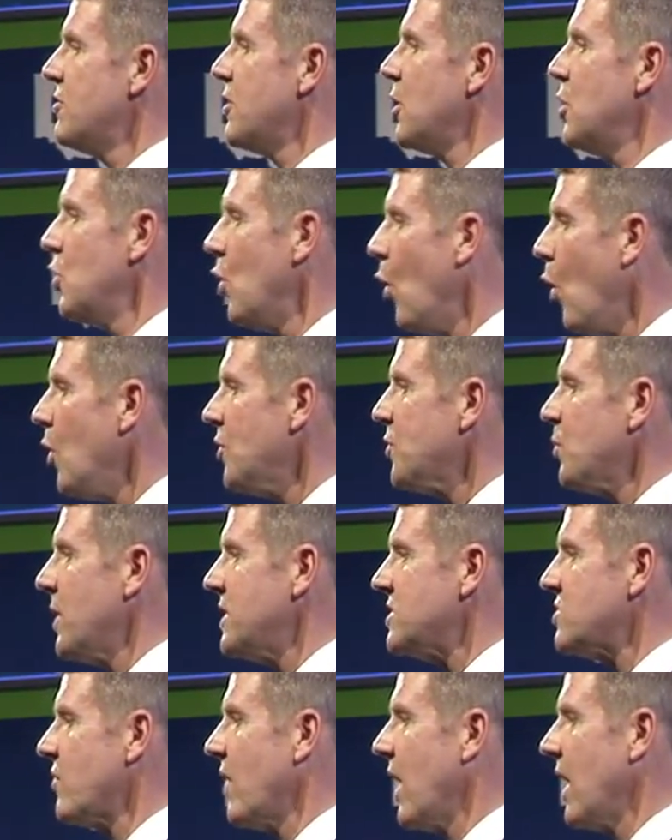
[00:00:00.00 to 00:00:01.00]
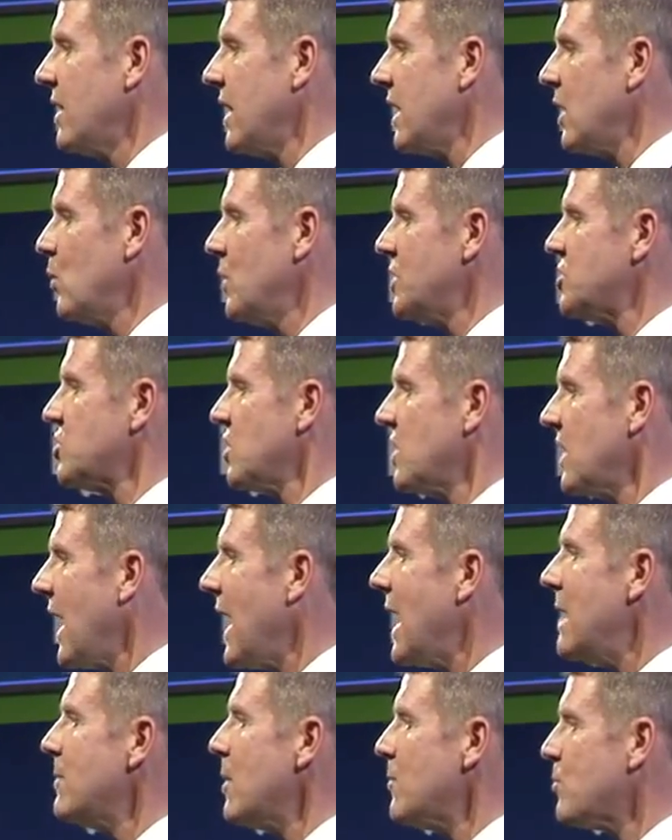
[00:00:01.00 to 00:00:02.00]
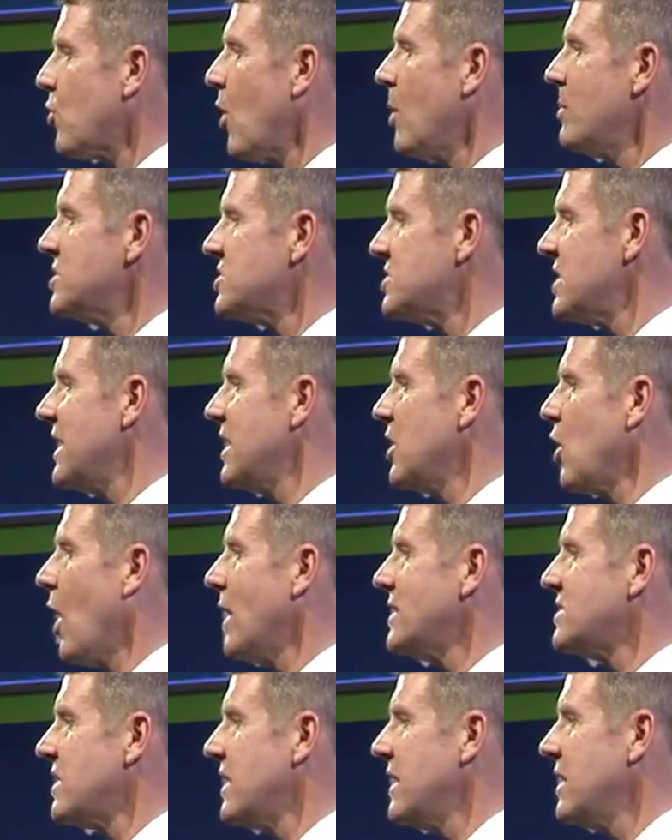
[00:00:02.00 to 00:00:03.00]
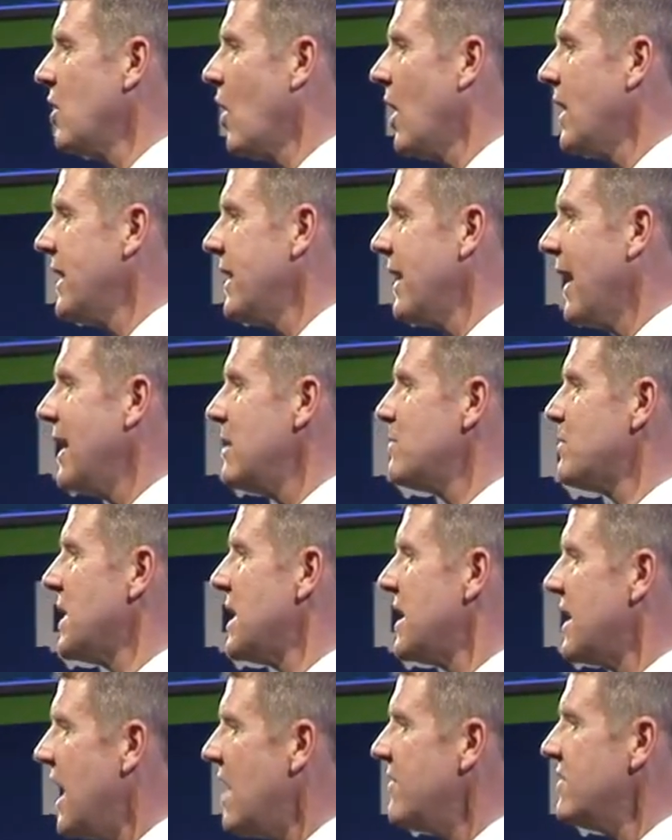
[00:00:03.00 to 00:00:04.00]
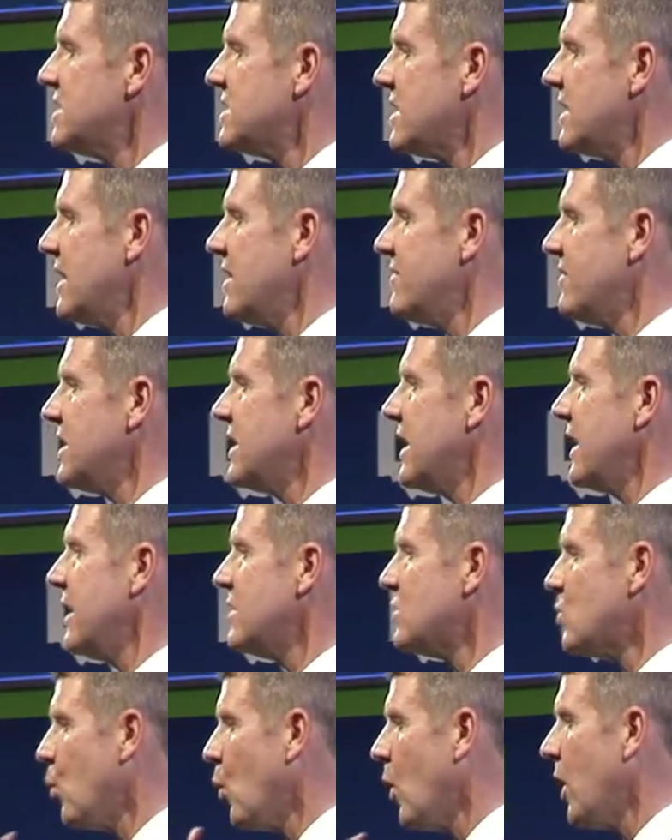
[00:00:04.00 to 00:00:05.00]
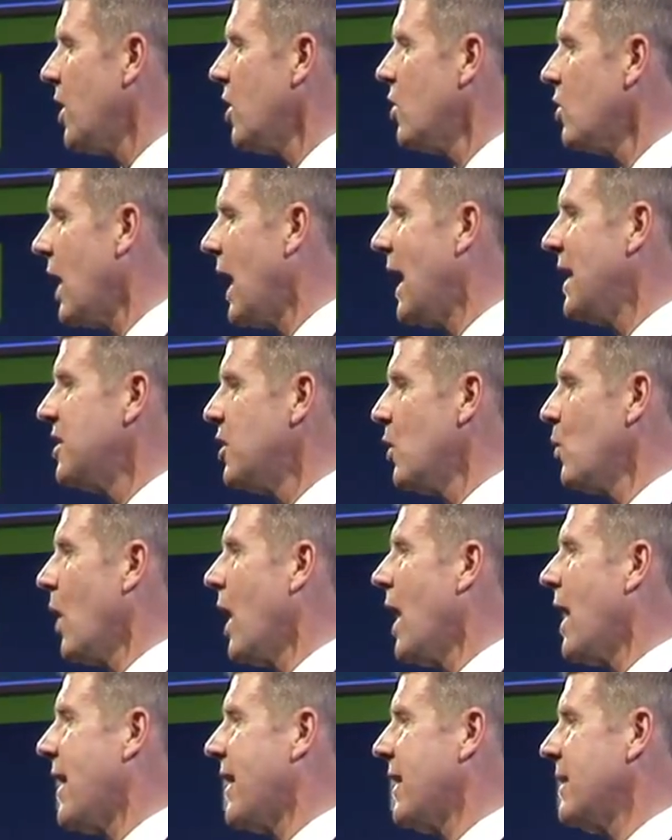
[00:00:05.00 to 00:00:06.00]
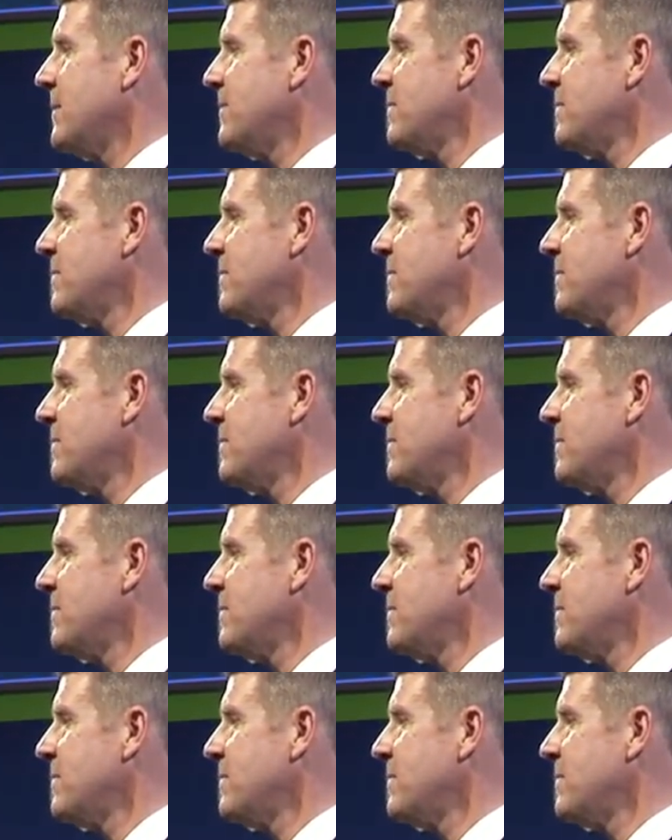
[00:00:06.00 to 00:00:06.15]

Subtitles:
The North West Rail Link, which Labor promised in 1998 but never delivered, is well underway.